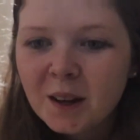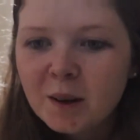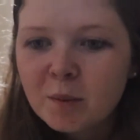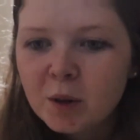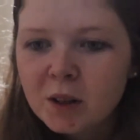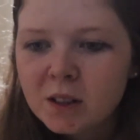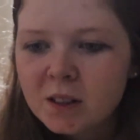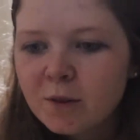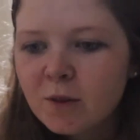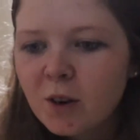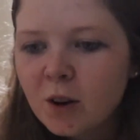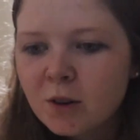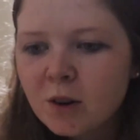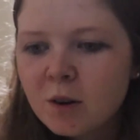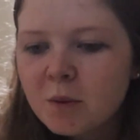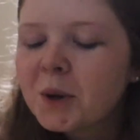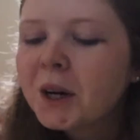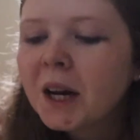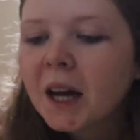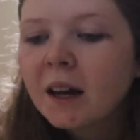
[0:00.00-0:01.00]
Because I've got
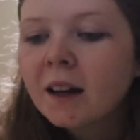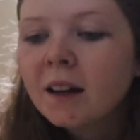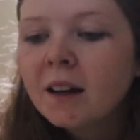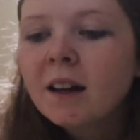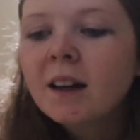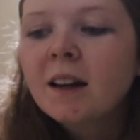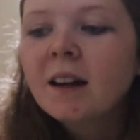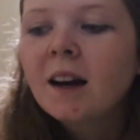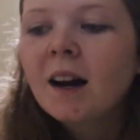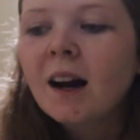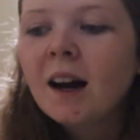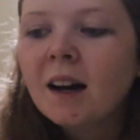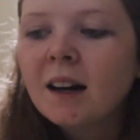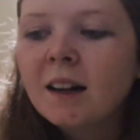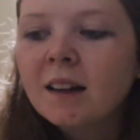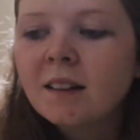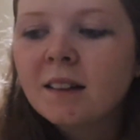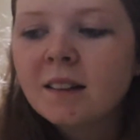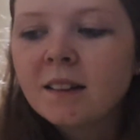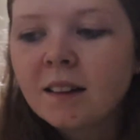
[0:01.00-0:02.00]
no money.
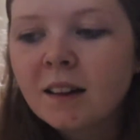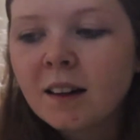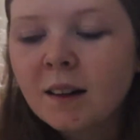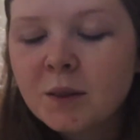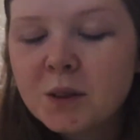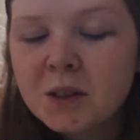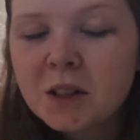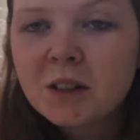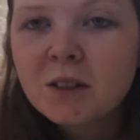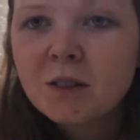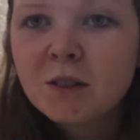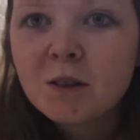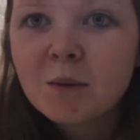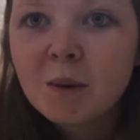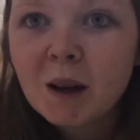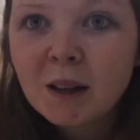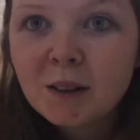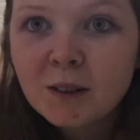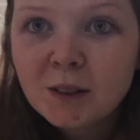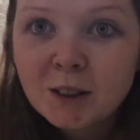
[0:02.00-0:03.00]
And I want to do
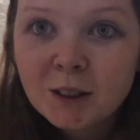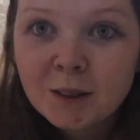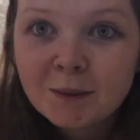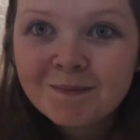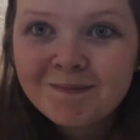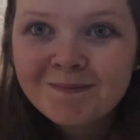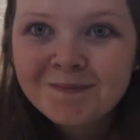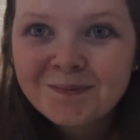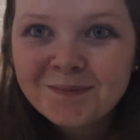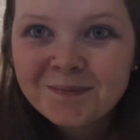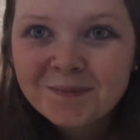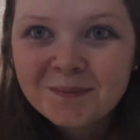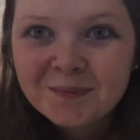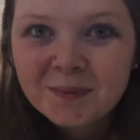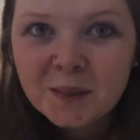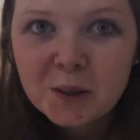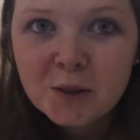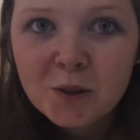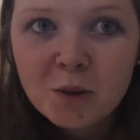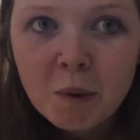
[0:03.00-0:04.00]
something else.
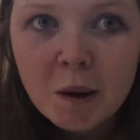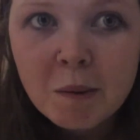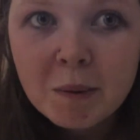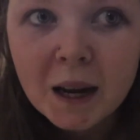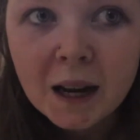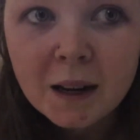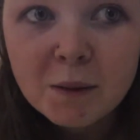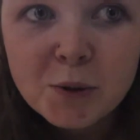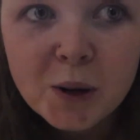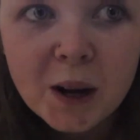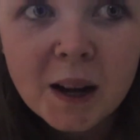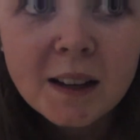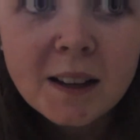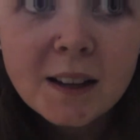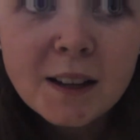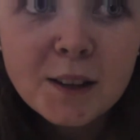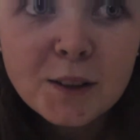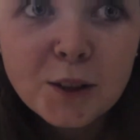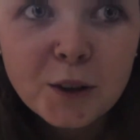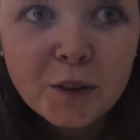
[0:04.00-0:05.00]
So maybe animal care.
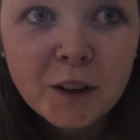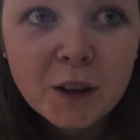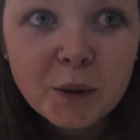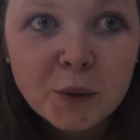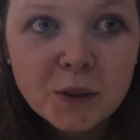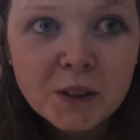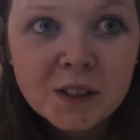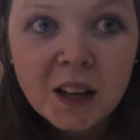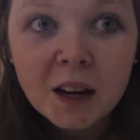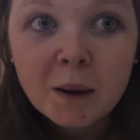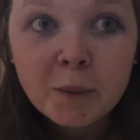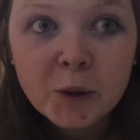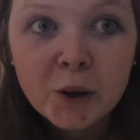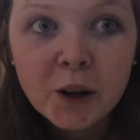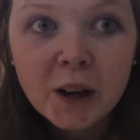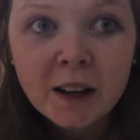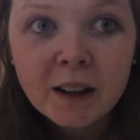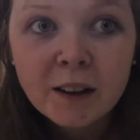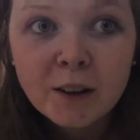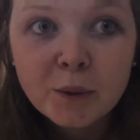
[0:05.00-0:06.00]
So if anyone does animal
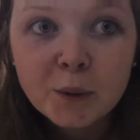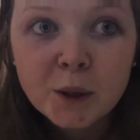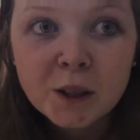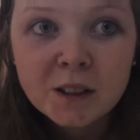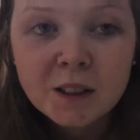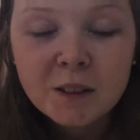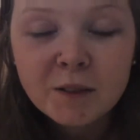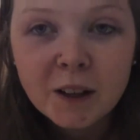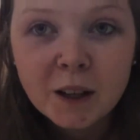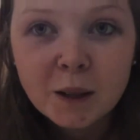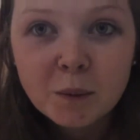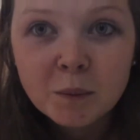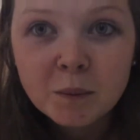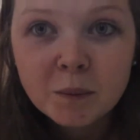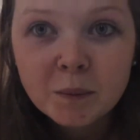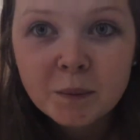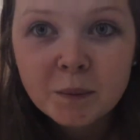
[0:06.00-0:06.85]
care or works in a vet,